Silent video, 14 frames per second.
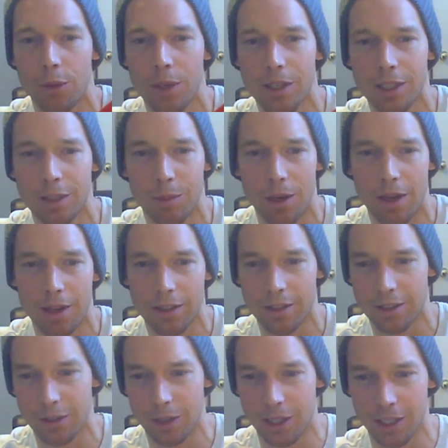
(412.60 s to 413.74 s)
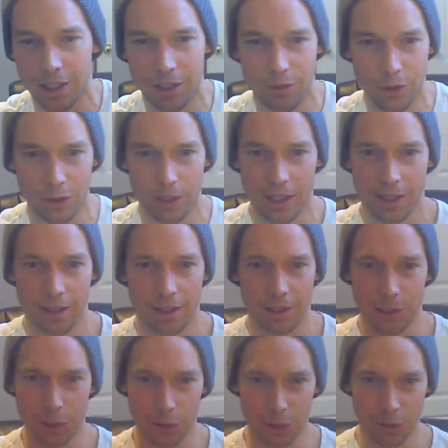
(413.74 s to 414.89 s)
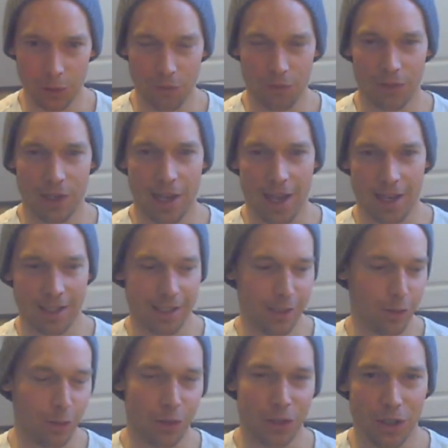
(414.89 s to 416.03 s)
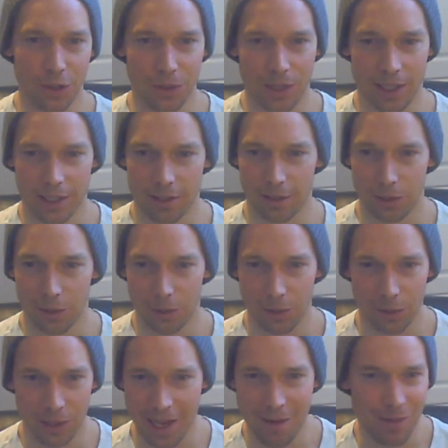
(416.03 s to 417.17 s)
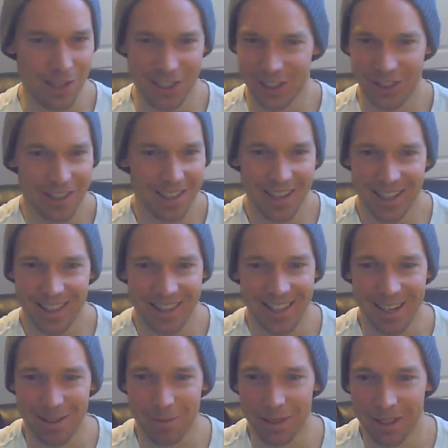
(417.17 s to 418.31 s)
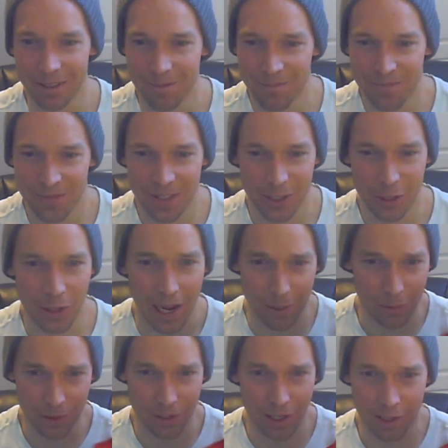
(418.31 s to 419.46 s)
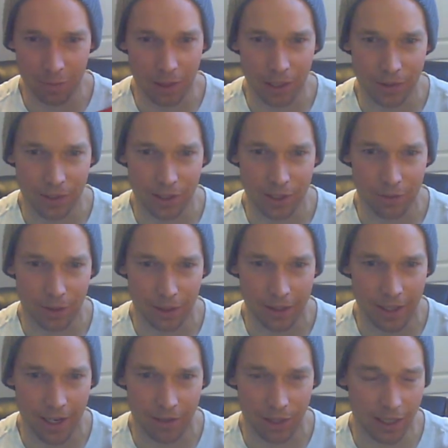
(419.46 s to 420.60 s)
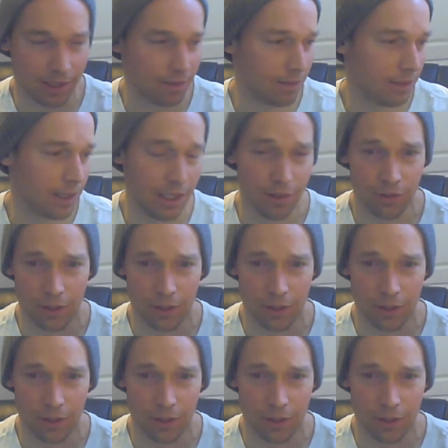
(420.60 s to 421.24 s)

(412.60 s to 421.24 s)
spots. So I guess if you're like a Lulu fanatic, you'll know that's a Lululemon thing. But, you know, I would not have bought this if I didn't have that gift